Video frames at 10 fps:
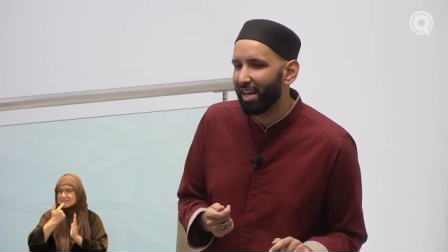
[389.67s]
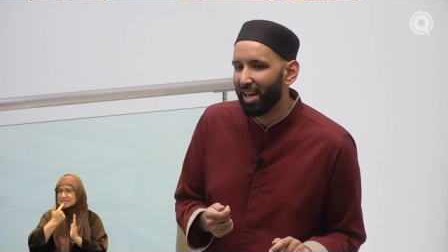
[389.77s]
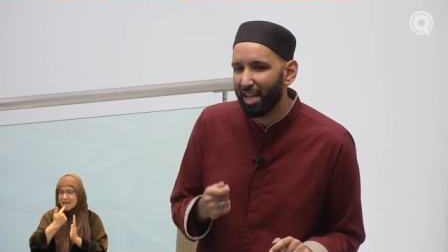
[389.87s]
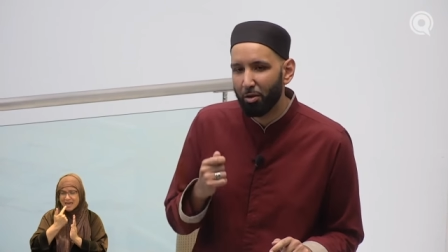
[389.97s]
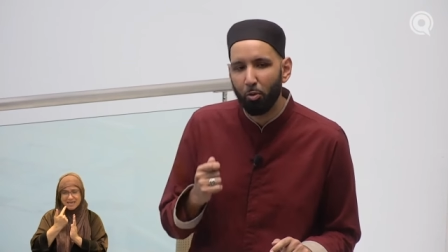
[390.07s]

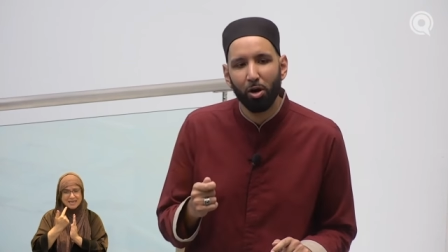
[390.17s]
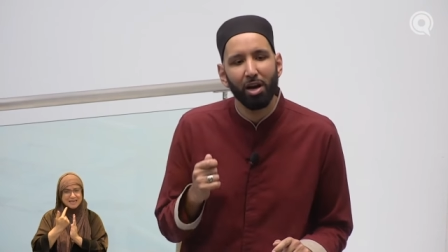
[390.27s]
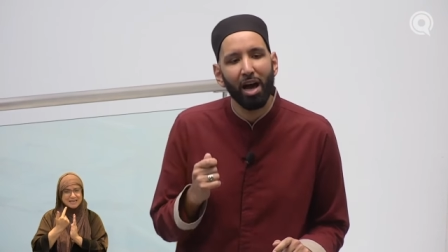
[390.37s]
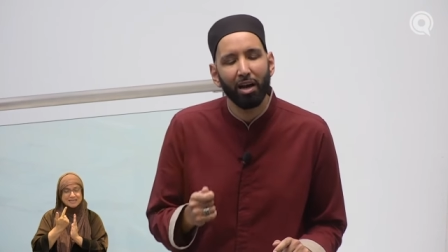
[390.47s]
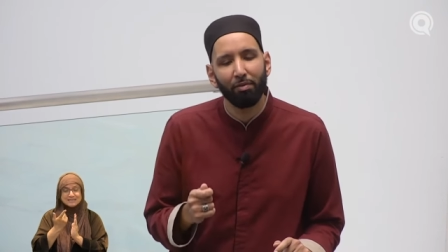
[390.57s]
And the word
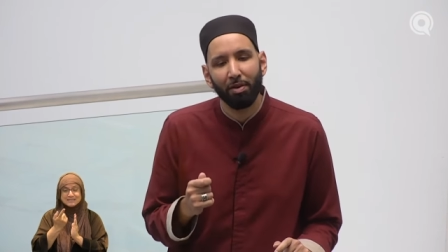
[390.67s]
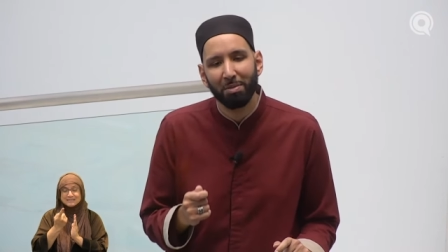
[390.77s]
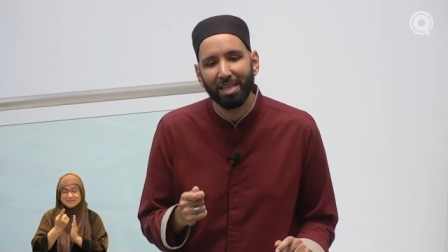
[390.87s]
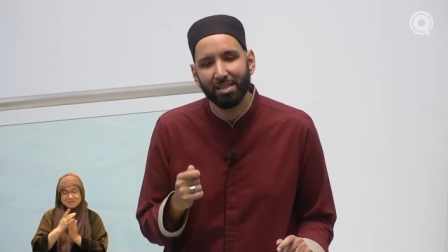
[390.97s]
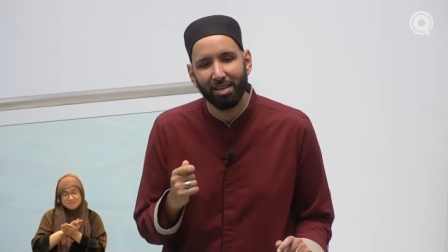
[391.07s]
Arafah
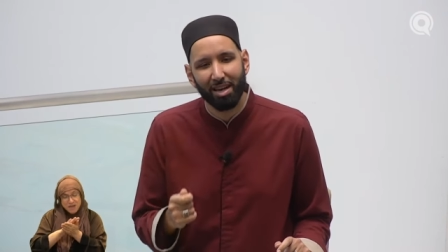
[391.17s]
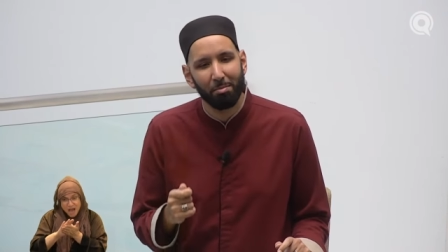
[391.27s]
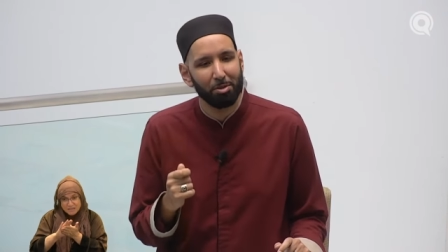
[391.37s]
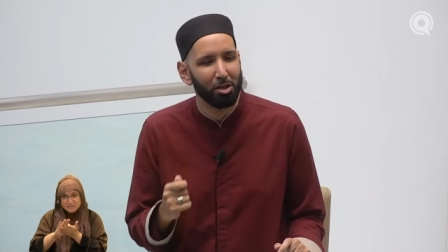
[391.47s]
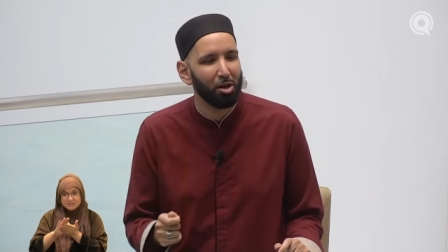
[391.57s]
means to
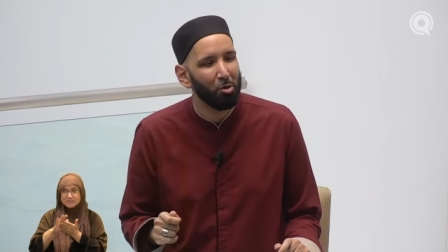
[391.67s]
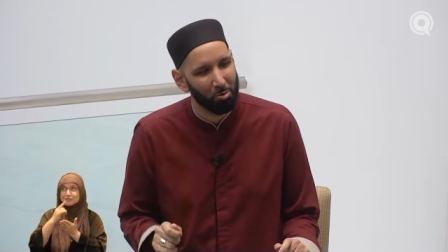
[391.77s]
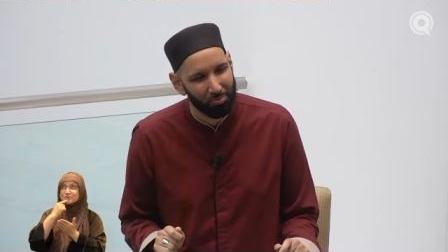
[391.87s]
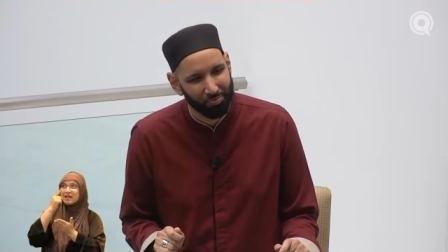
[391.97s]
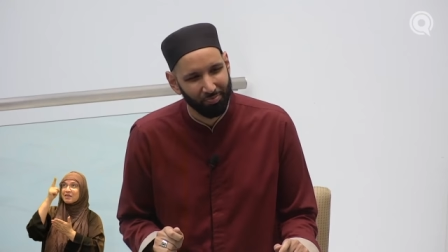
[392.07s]
come to know.